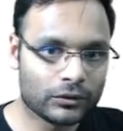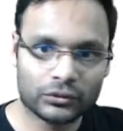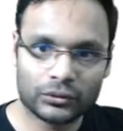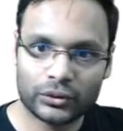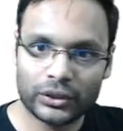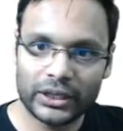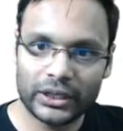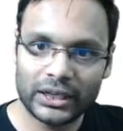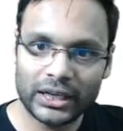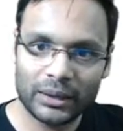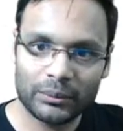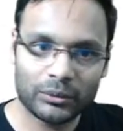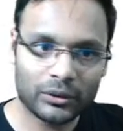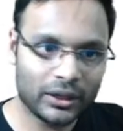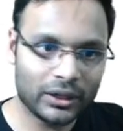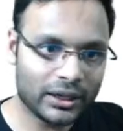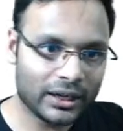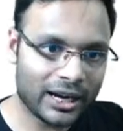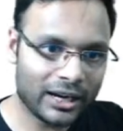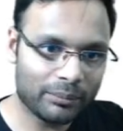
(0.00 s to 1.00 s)
3 time
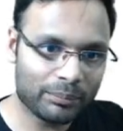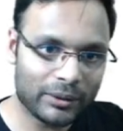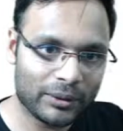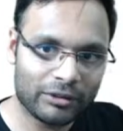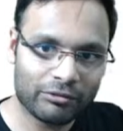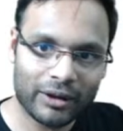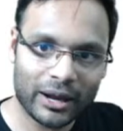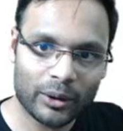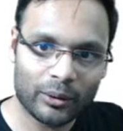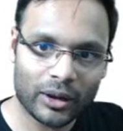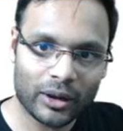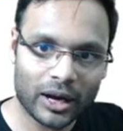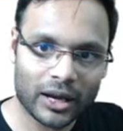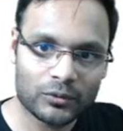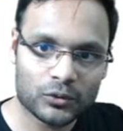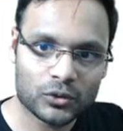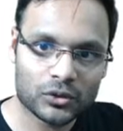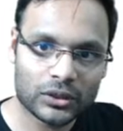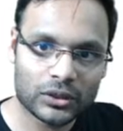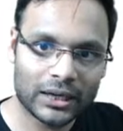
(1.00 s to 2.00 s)
unit, and P5
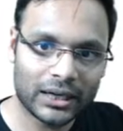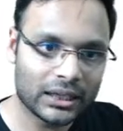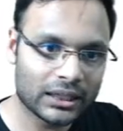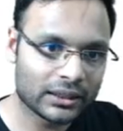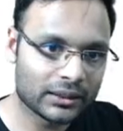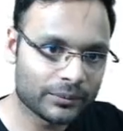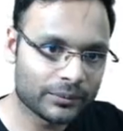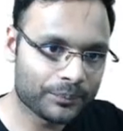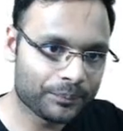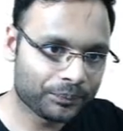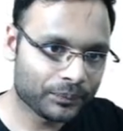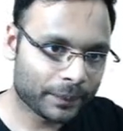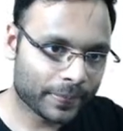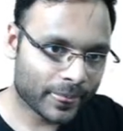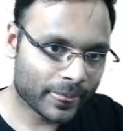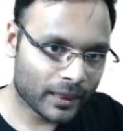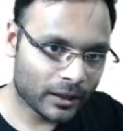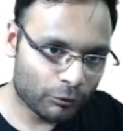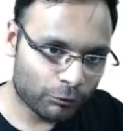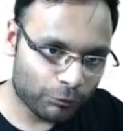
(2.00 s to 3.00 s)
arrives at
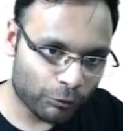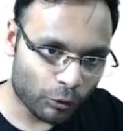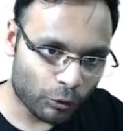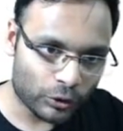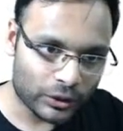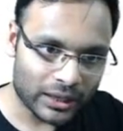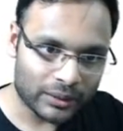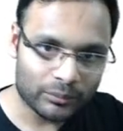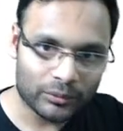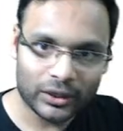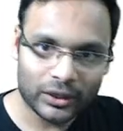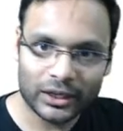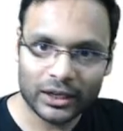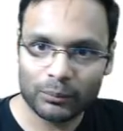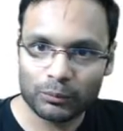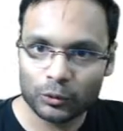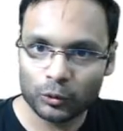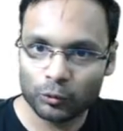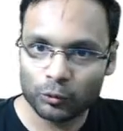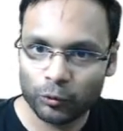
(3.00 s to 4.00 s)
four times unit,
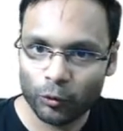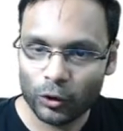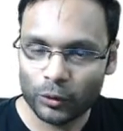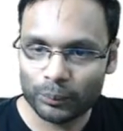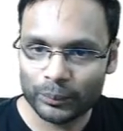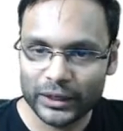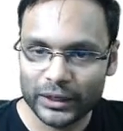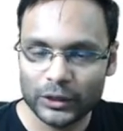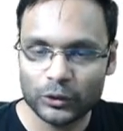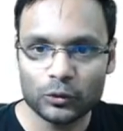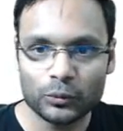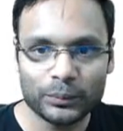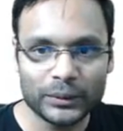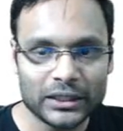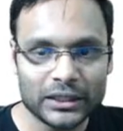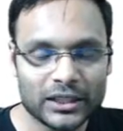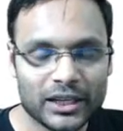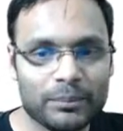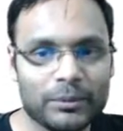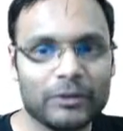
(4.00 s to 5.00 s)
up to four, P2,
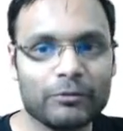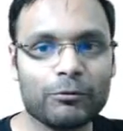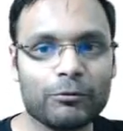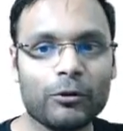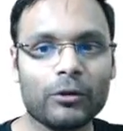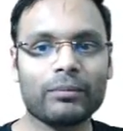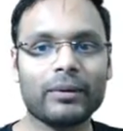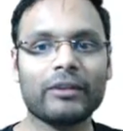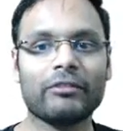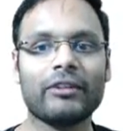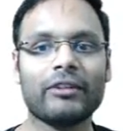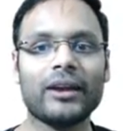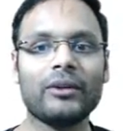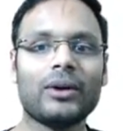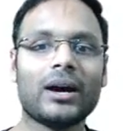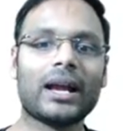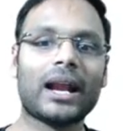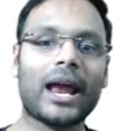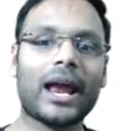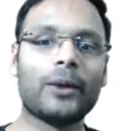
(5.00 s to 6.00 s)
P3, P4,
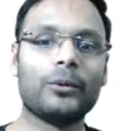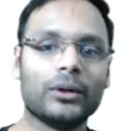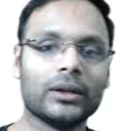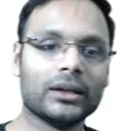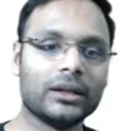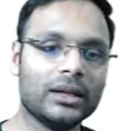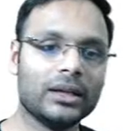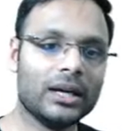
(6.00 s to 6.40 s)
P5 arrived.